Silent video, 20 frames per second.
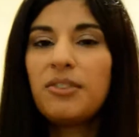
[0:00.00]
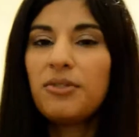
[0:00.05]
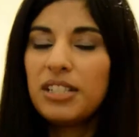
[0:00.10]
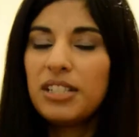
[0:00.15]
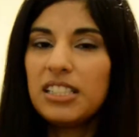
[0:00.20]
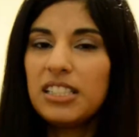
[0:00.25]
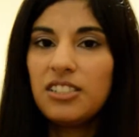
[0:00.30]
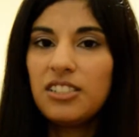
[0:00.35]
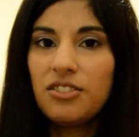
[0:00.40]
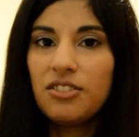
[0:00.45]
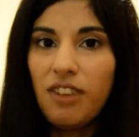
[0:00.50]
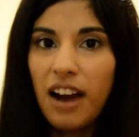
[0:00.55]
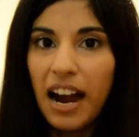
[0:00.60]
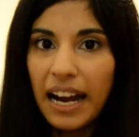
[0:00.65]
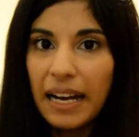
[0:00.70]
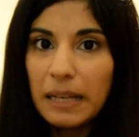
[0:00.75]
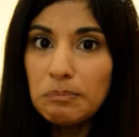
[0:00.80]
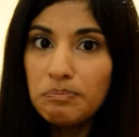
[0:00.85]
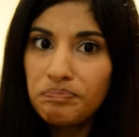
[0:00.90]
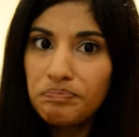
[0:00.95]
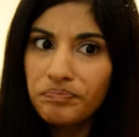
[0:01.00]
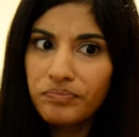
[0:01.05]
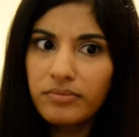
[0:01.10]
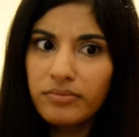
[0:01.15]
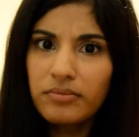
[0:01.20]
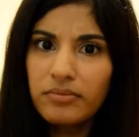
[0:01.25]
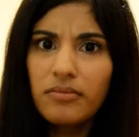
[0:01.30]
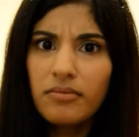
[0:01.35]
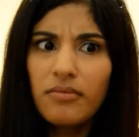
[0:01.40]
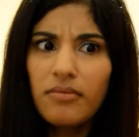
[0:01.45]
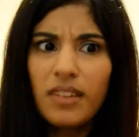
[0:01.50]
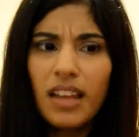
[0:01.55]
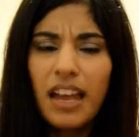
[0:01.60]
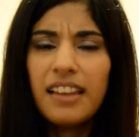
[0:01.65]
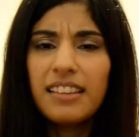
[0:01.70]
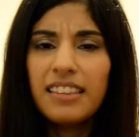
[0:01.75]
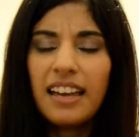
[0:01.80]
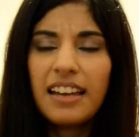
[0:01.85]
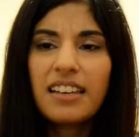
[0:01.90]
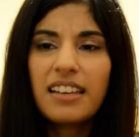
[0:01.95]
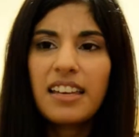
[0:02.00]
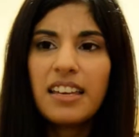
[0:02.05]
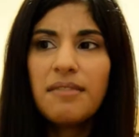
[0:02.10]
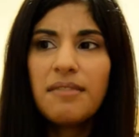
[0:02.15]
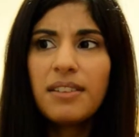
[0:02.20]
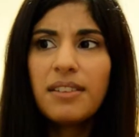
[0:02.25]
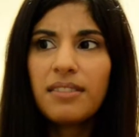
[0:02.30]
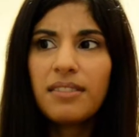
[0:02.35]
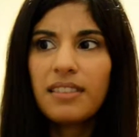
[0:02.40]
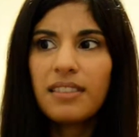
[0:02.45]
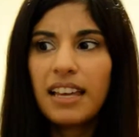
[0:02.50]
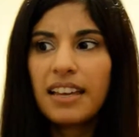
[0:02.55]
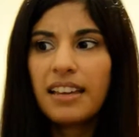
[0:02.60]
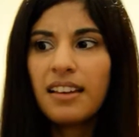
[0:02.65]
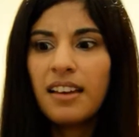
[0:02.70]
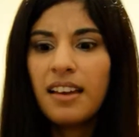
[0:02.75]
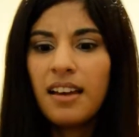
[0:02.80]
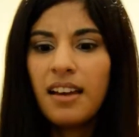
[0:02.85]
really dry, and like, even like,